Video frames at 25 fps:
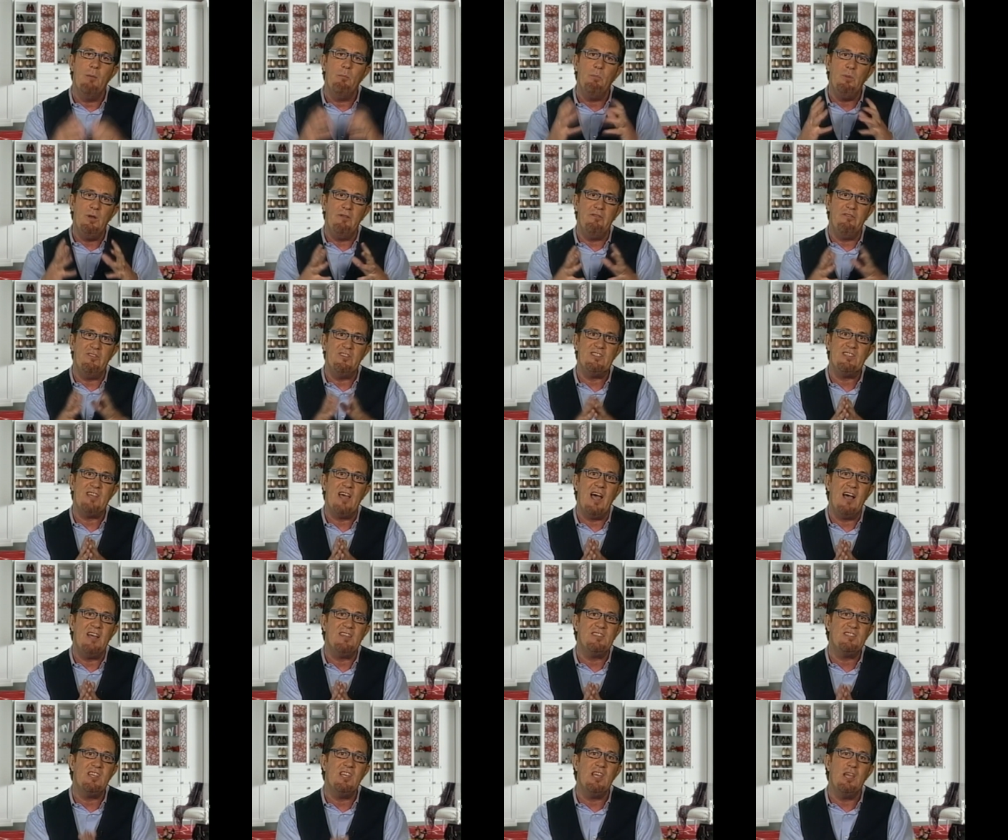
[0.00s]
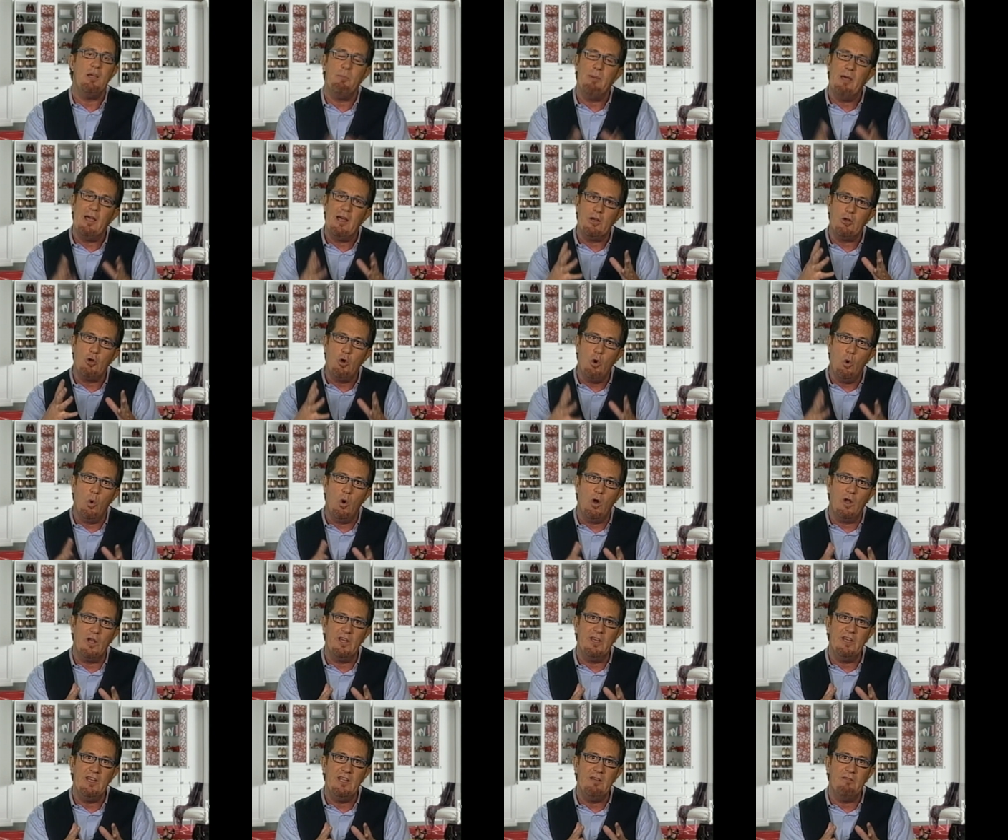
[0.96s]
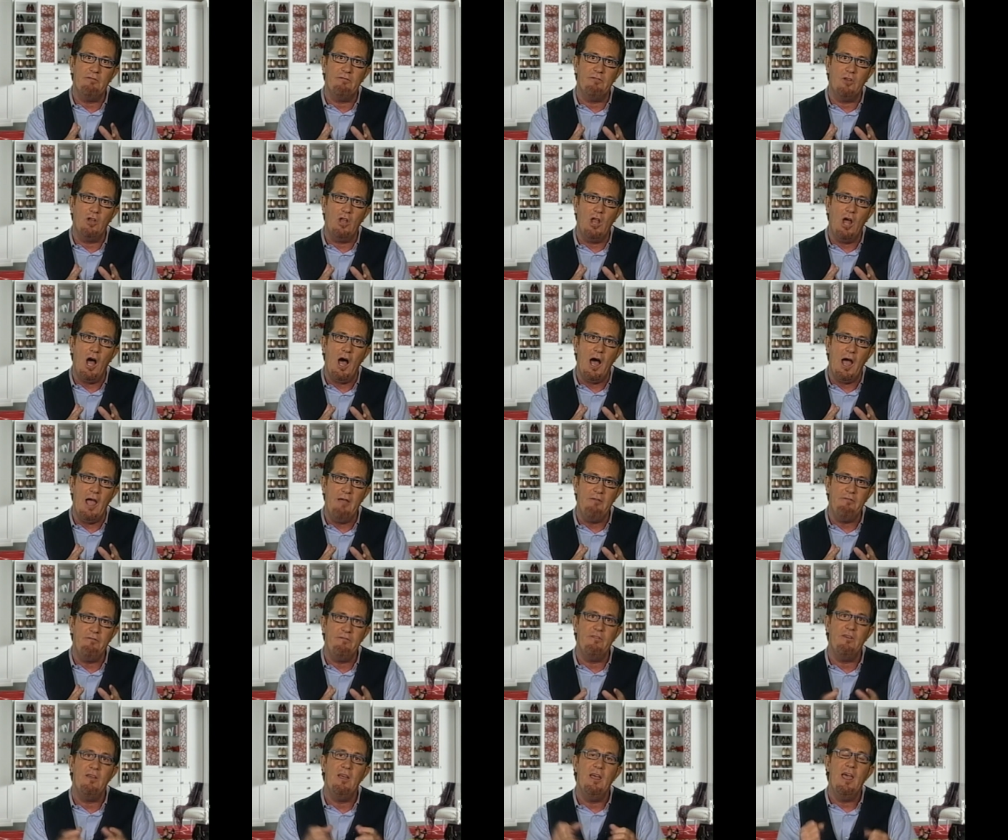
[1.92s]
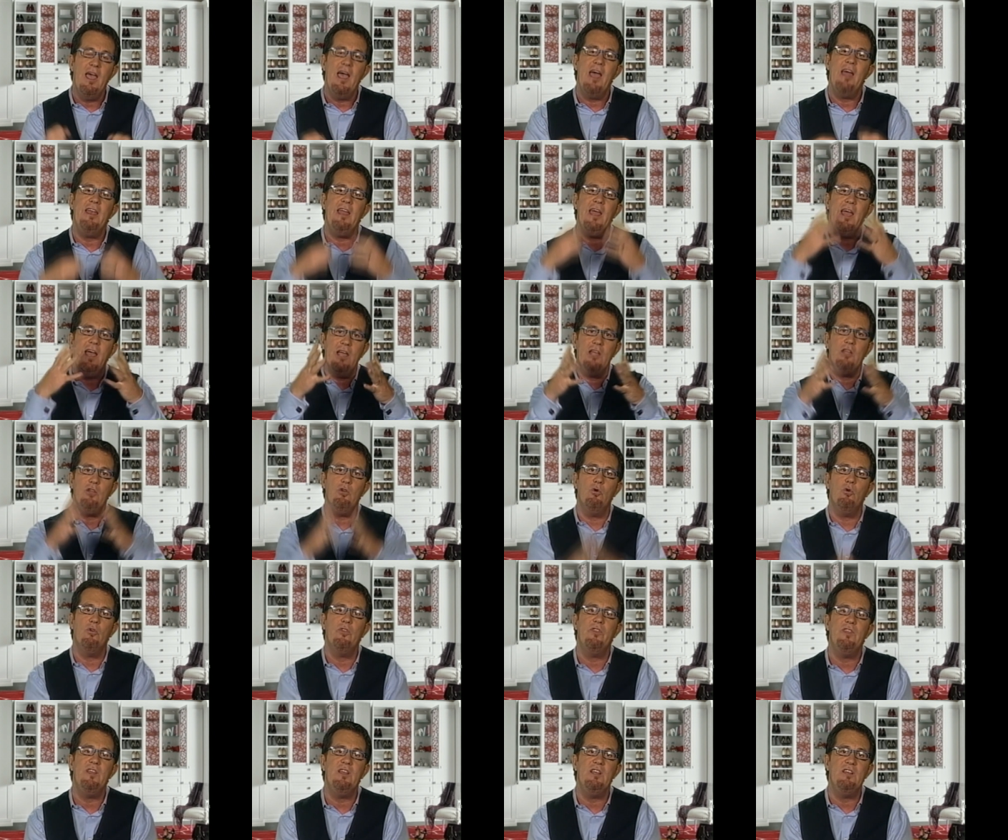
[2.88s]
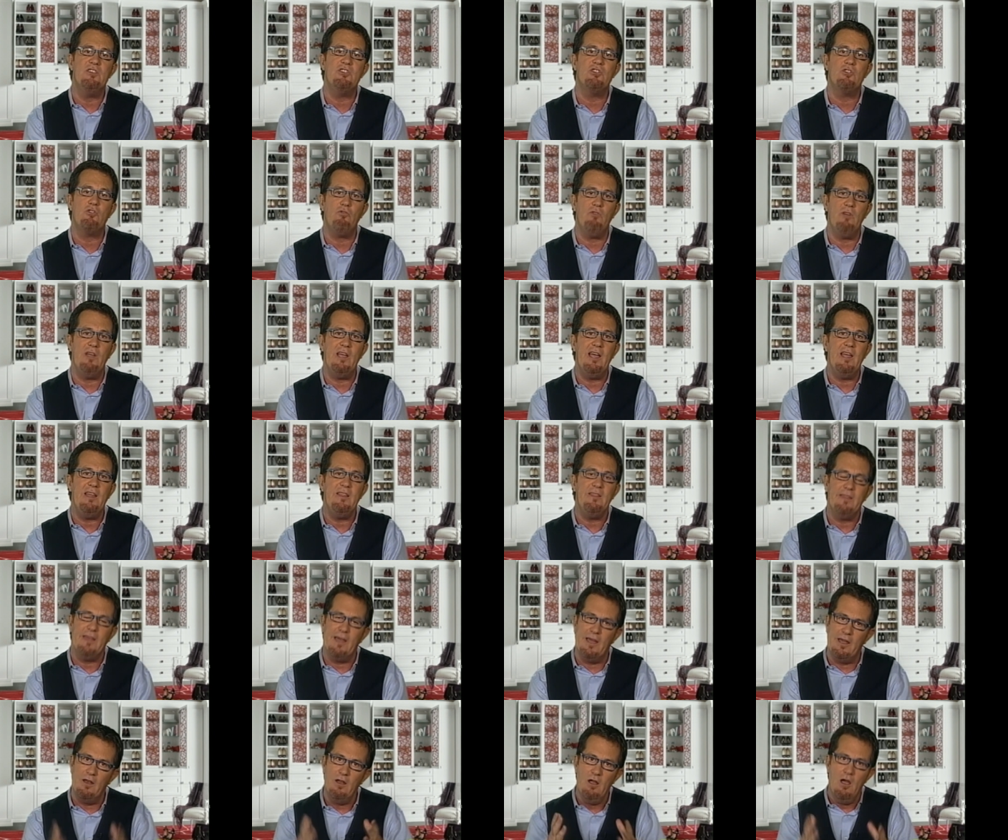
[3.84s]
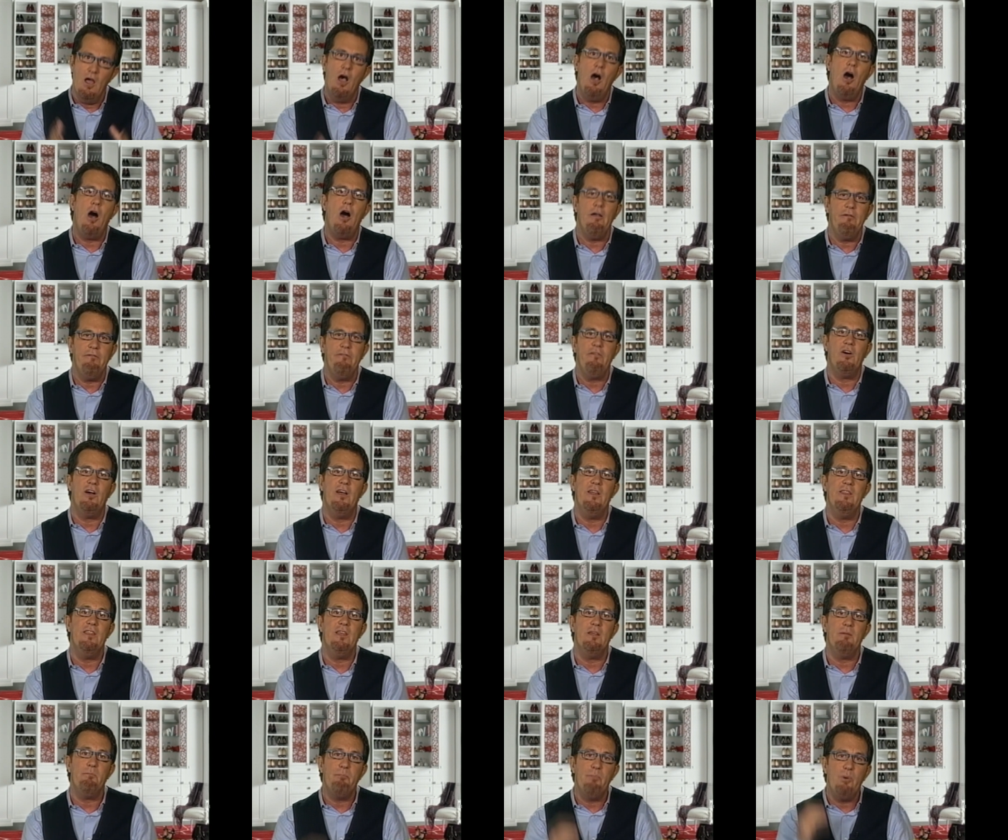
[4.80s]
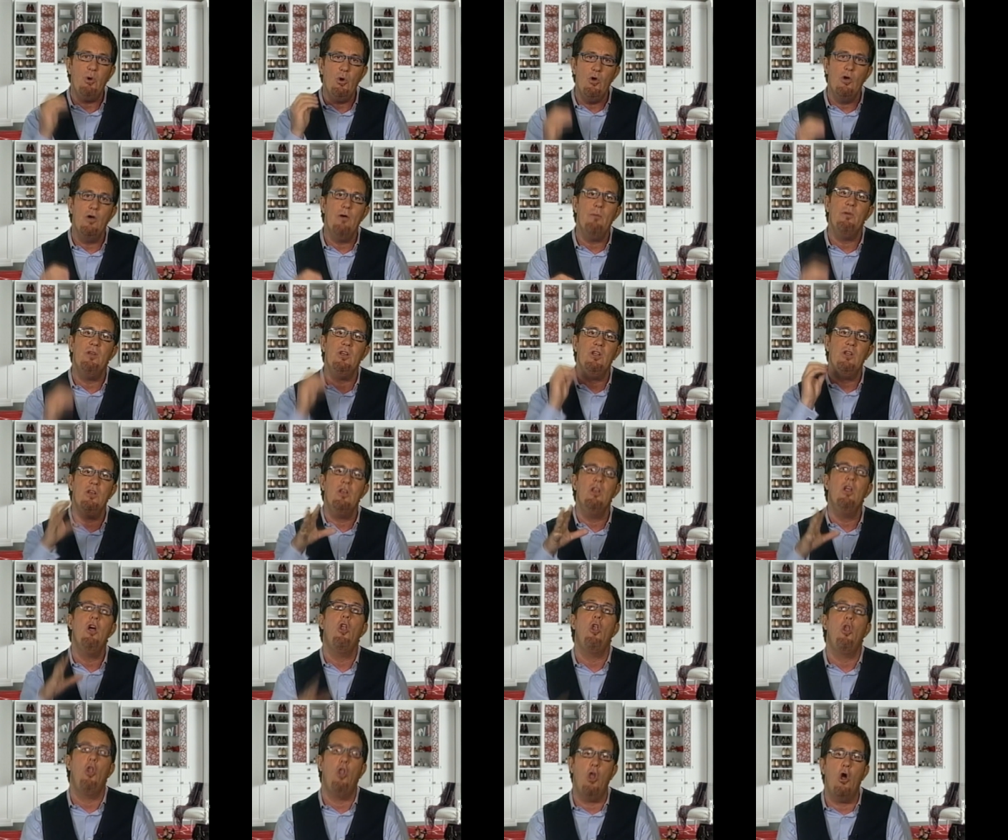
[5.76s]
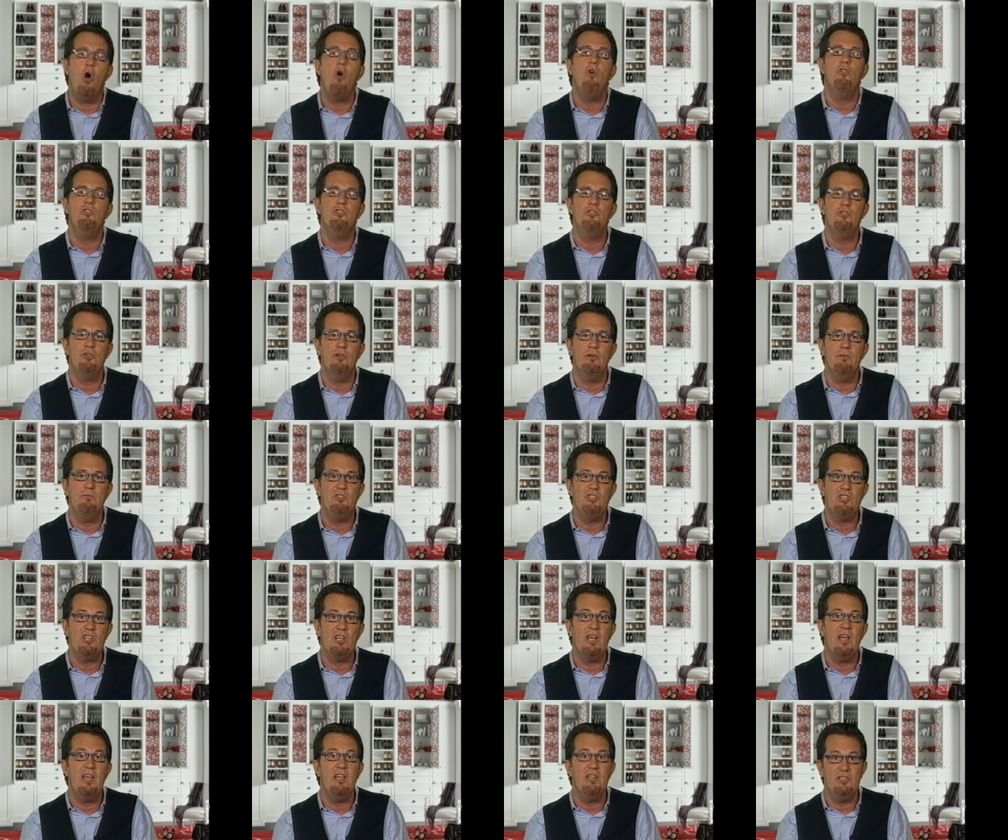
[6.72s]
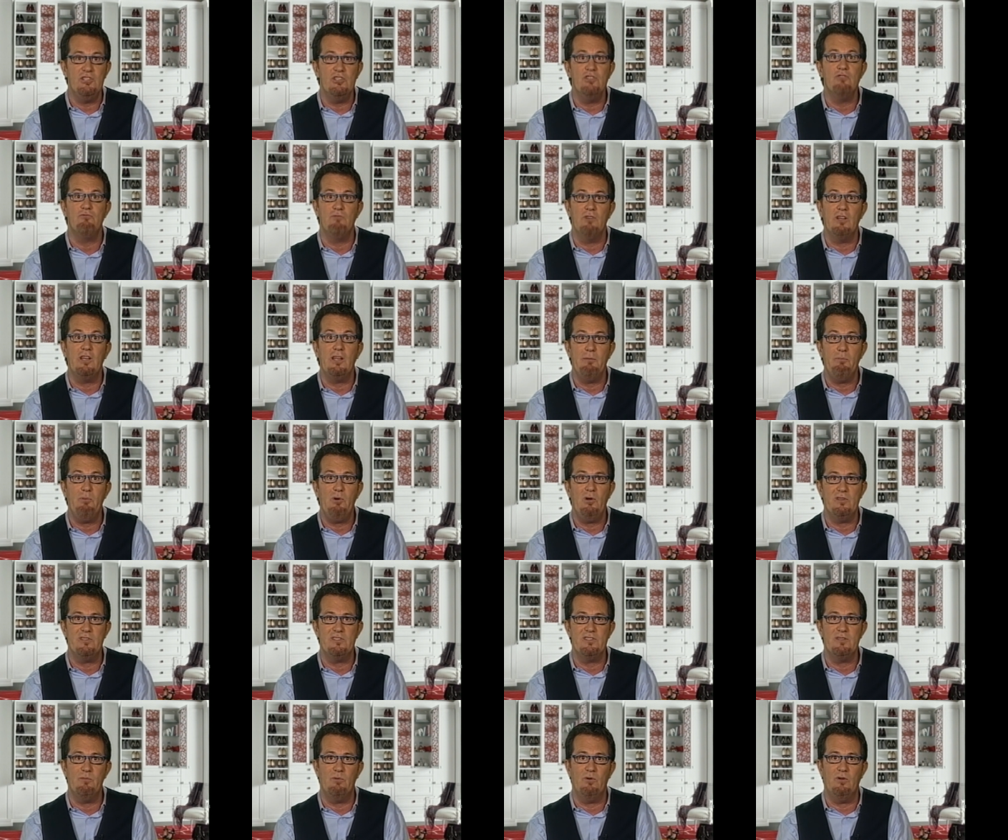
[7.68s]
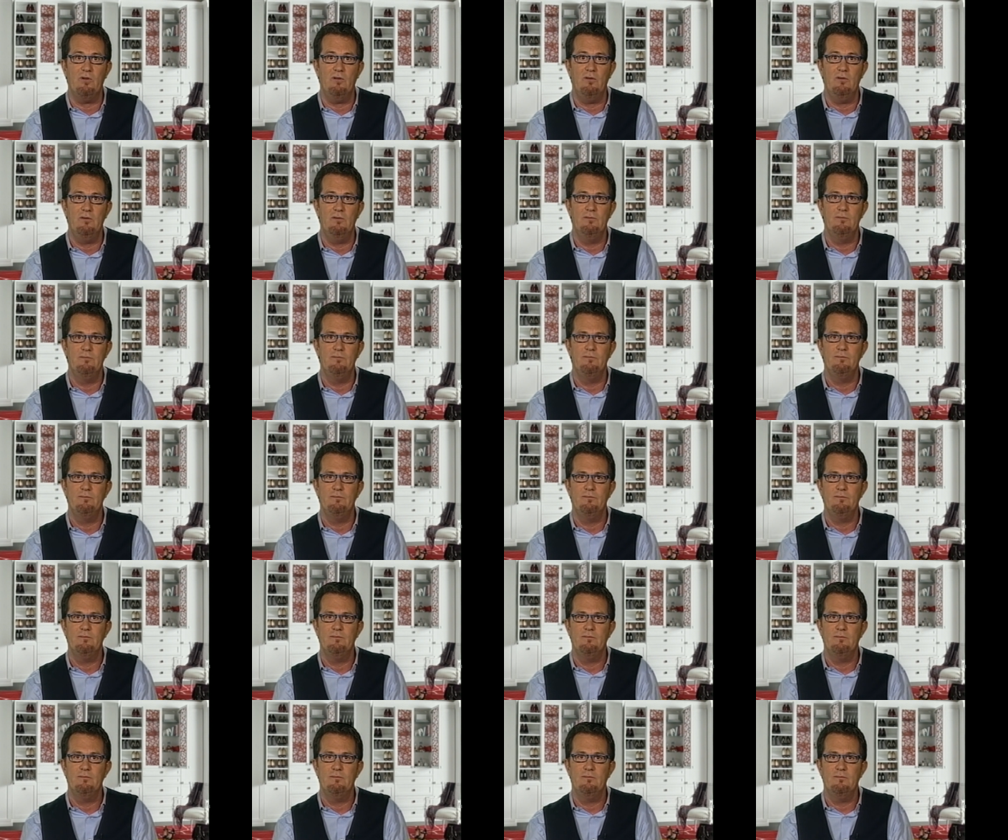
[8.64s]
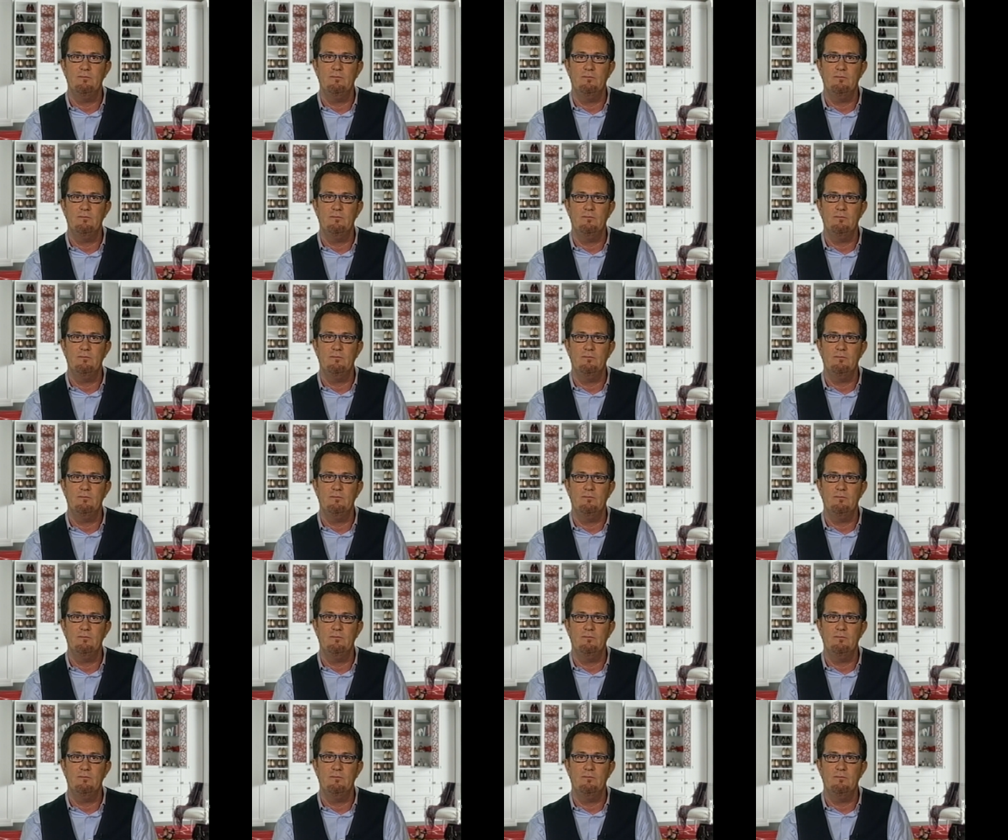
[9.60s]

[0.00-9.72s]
but if it's asking about quality of life and how your things create that, I find that permanent, long-term change is really possible. Yeah, that's great stuff.